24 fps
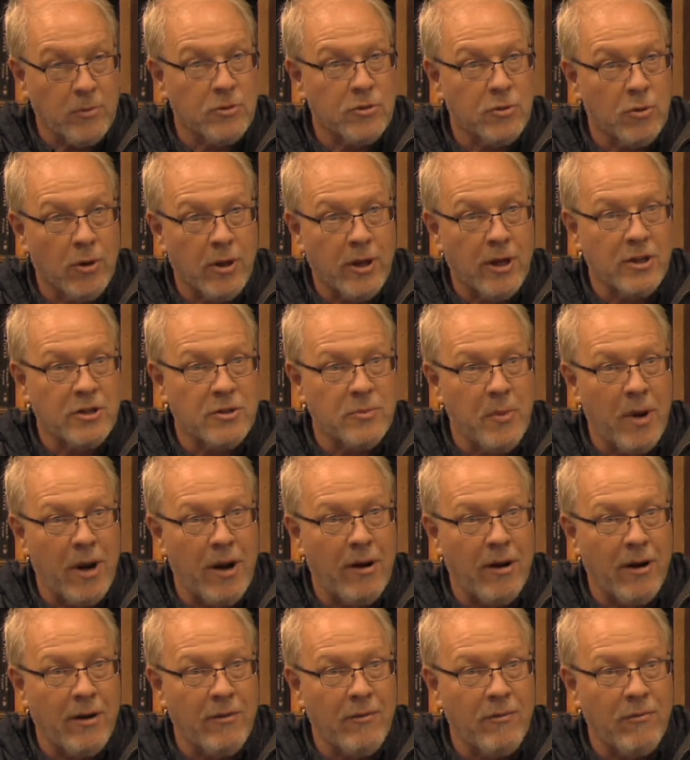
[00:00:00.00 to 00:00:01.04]
So he gets
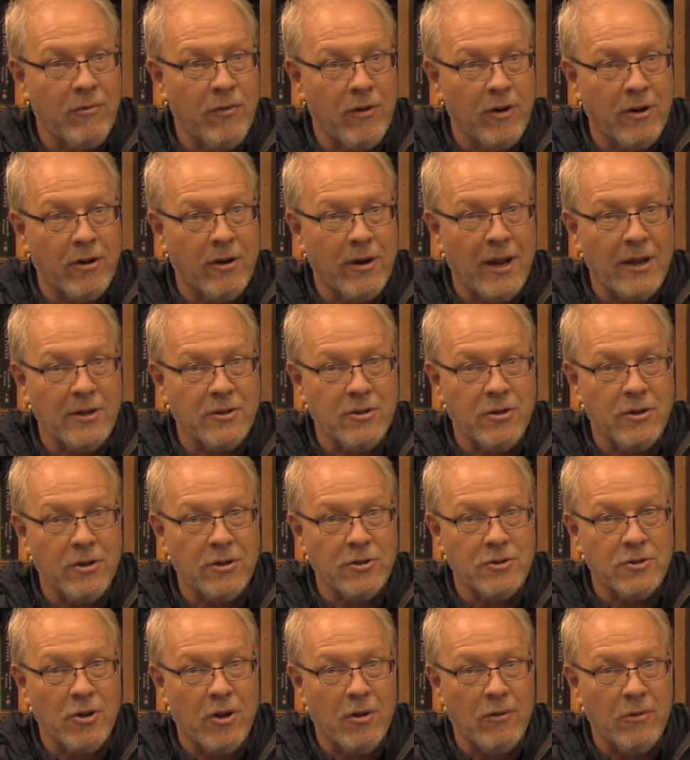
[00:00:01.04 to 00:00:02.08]
married, figuring that's going to
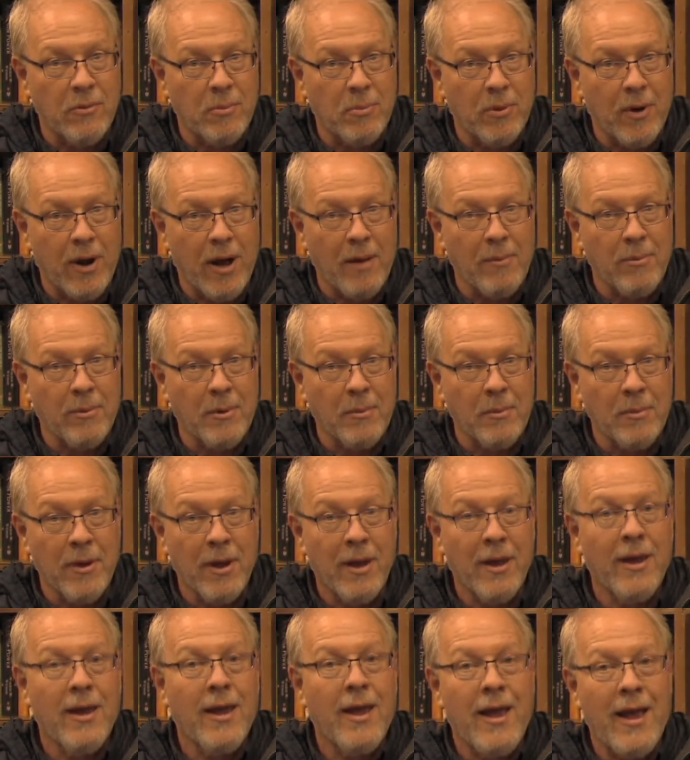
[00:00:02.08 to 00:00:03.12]
solve the problem,
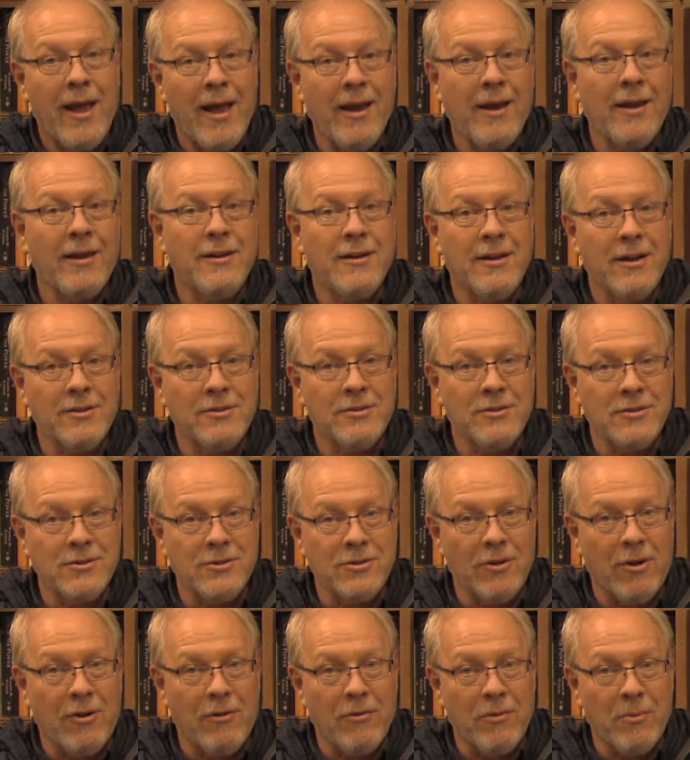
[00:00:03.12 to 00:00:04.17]
and it doesn't
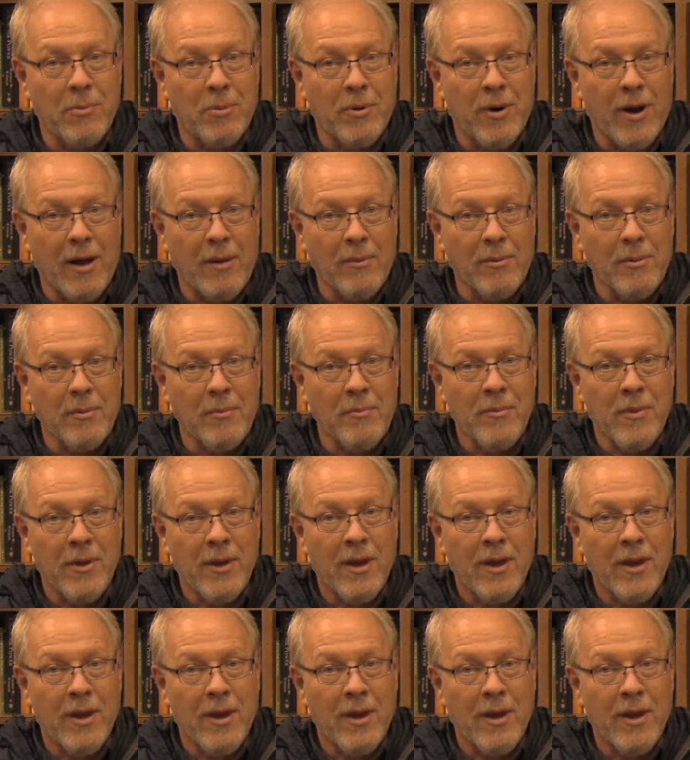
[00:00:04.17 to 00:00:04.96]
solve the problem.